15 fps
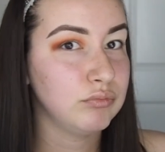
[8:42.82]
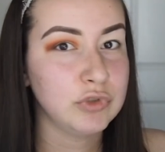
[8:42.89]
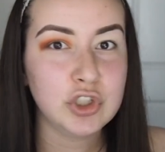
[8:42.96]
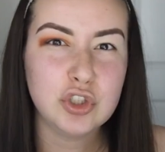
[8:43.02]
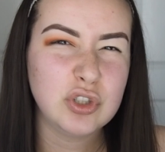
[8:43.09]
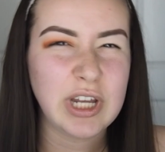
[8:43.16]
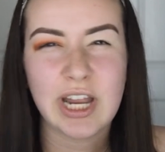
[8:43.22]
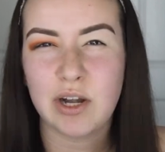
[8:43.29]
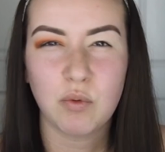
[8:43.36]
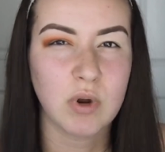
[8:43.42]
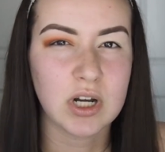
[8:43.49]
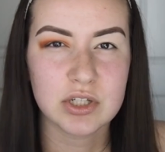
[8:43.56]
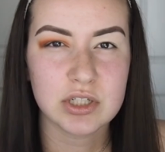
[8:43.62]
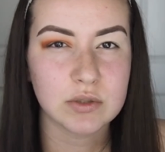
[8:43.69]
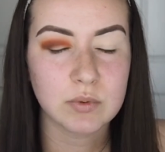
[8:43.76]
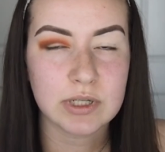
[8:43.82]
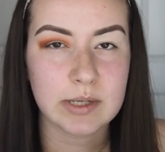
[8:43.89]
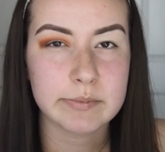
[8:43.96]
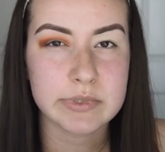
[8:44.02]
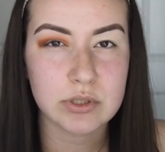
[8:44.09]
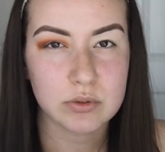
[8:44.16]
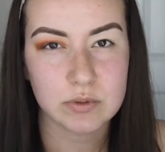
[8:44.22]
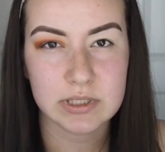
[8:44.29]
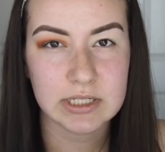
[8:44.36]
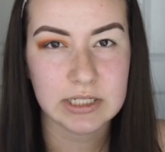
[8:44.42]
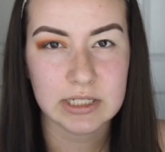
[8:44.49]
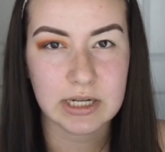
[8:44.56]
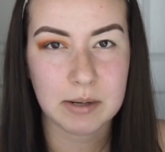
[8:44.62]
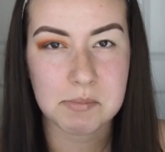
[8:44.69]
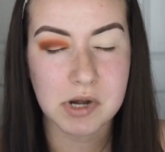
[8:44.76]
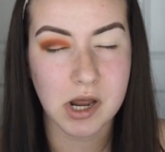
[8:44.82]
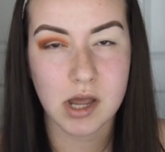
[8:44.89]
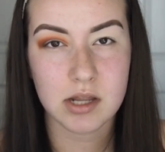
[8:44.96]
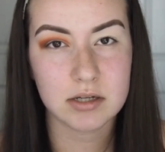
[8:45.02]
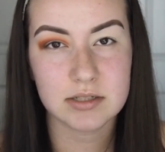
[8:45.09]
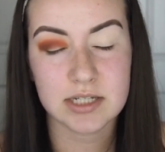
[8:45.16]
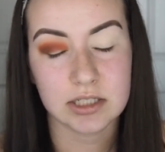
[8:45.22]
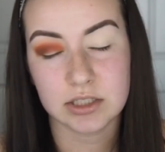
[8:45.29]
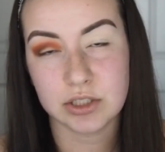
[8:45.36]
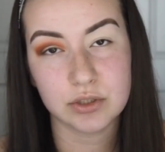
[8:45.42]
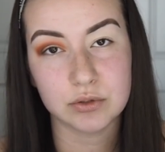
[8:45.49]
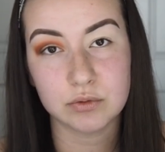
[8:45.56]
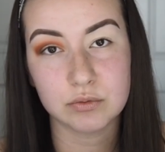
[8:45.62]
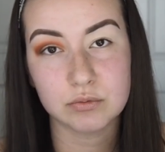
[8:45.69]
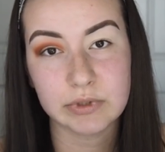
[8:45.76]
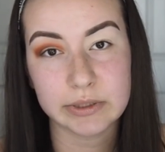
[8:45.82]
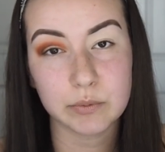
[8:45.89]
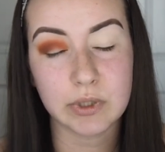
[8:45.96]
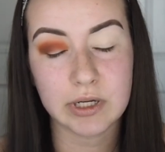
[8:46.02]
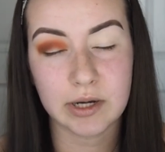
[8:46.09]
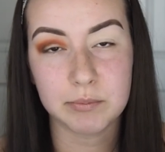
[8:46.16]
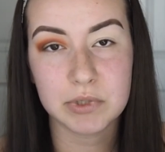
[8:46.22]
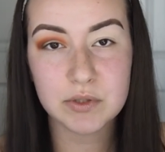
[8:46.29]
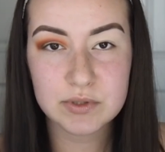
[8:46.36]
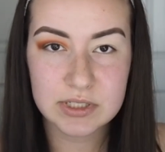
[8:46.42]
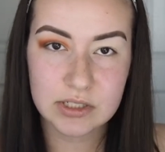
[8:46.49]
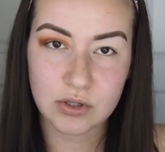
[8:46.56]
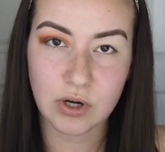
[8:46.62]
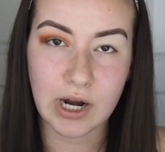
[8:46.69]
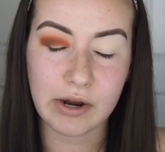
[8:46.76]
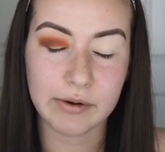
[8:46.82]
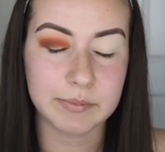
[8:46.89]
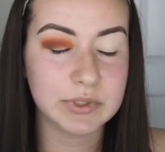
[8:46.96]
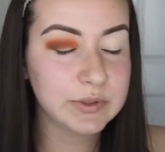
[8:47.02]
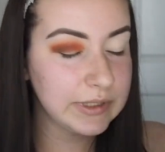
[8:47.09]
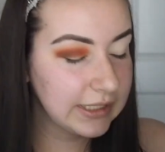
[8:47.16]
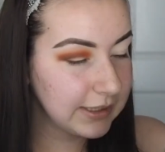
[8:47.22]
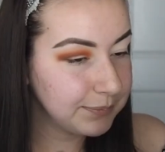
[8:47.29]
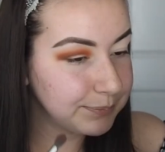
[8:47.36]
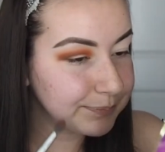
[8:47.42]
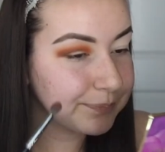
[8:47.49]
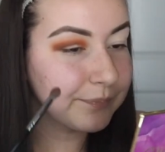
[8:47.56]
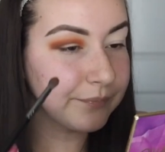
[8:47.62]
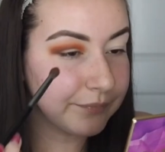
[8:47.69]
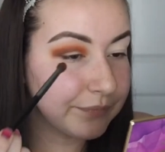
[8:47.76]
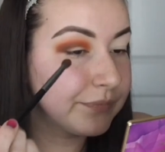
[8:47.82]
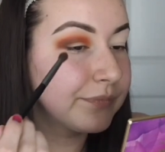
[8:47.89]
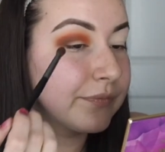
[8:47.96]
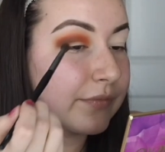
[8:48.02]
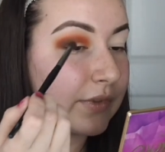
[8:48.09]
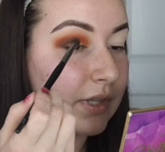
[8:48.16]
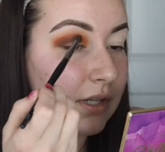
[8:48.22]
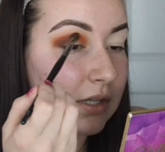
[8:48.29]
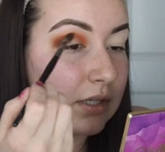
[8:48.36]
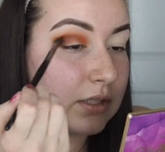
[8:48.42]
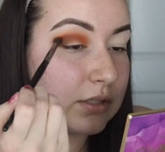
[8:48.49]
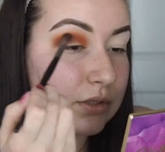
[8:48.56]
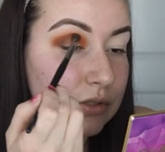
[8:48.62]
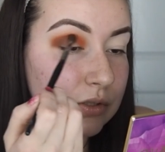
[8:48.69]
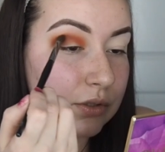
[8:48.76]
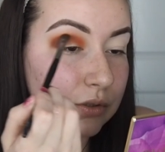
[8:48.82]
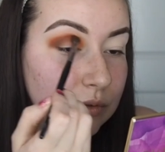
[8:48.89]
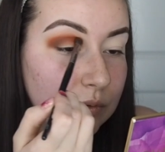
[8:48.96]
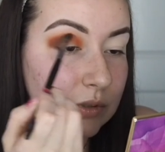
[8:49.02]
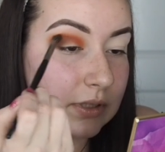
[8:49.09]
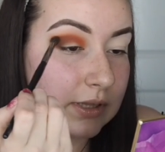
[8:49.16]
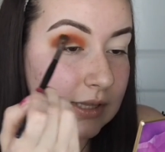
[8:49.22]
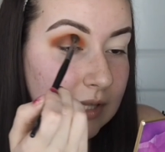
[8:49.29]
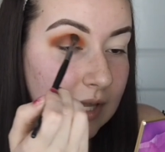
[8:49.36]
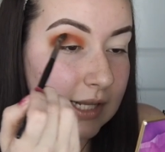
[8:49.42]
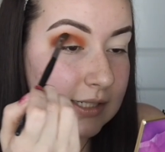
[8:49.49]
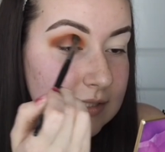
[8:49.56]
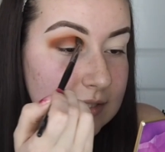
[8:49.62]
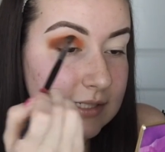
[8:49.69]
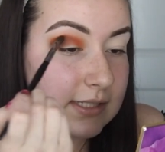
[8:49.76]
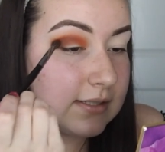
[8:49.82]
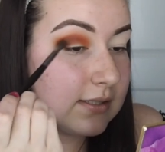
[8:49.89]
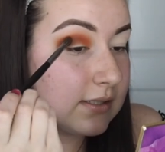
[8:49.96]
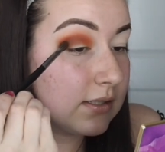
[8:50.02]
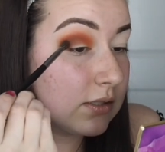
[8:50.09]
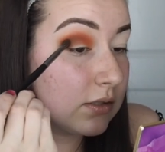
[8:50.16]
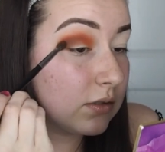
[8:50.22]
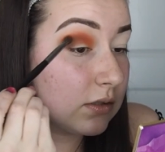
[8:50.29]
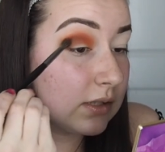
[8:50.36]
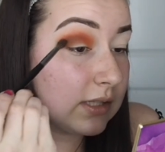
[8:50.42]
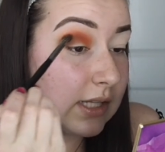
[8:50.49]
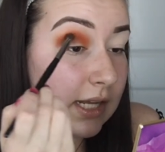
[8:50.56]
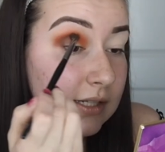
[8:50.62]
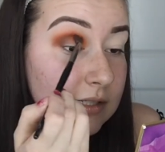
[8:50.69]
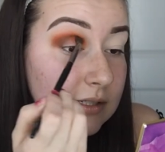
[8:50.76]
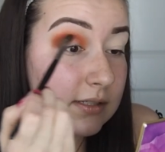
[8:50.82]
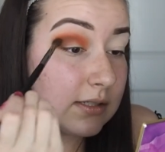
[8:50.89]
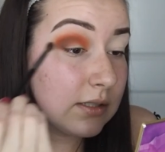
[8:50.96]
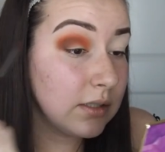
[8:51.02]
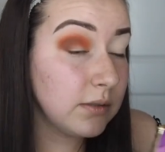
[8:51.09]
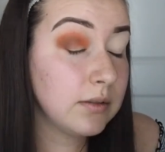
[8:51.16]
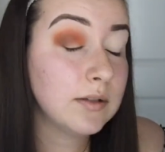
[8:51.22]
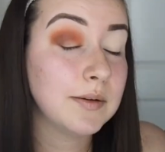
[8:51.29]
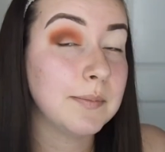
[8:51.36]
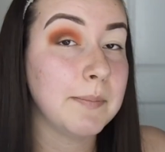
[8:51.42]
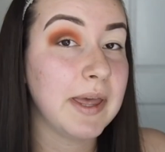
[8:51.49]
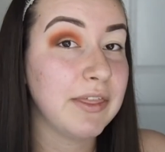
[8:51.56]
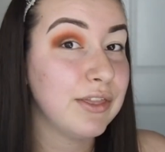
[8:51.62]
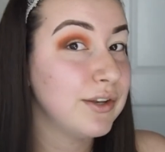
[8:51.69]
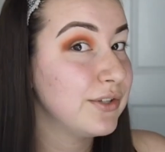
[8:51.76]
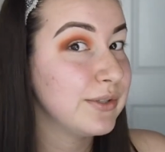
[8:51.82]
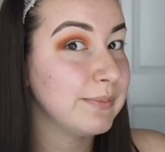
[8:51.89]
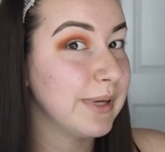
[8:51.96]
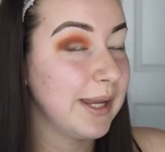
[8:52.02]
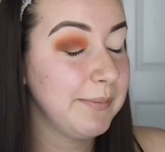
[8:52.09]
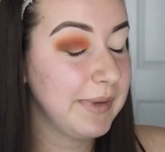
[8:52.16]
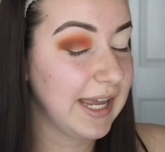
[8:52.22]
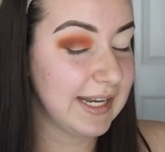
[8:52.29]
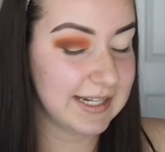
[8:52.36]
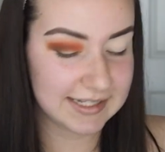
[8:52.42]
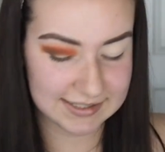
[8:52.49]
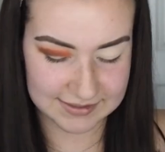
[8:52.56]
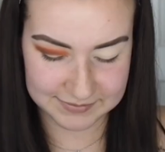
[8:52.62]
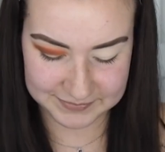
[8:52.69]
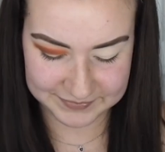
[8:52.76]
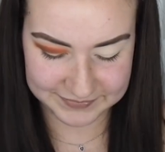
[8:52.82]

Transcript: you kind of watching what I'm doing and I'm not telling you what I'm using or how I'm doing it. So that is the method to my madness.